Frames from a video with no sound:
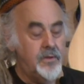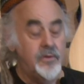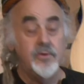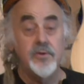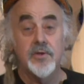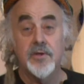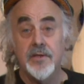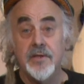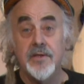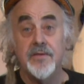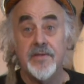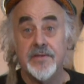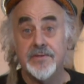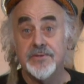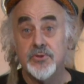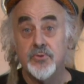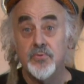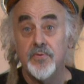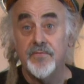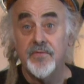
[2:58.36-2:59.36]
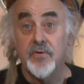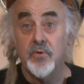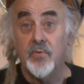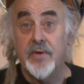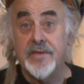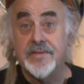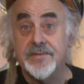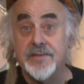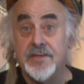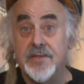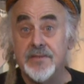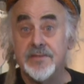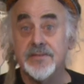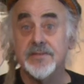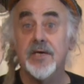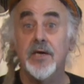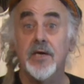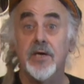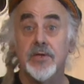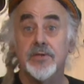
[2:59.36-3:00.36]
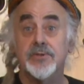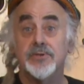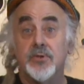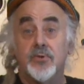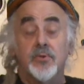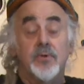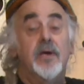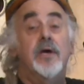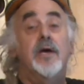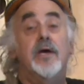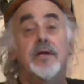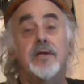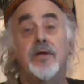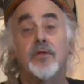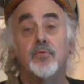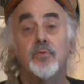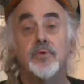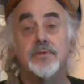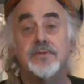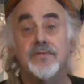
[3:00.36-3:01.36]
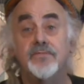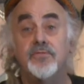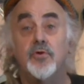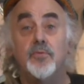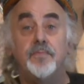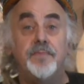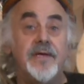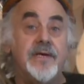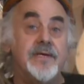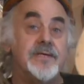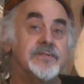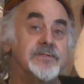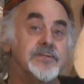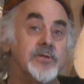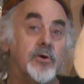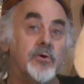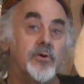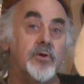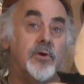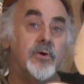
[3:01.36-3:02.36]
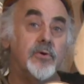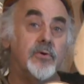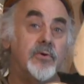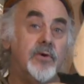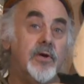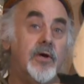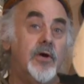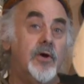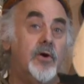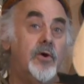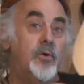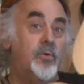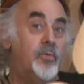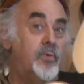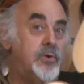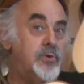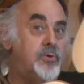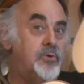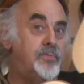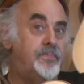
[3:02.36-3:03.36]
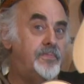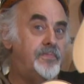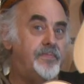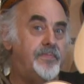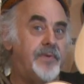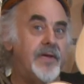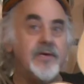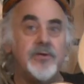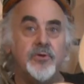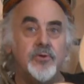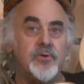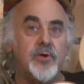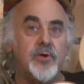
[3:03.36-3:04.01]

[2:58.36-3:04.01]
You can hear that's terrific resonance. So, in other words, if you're playing solo, when you play your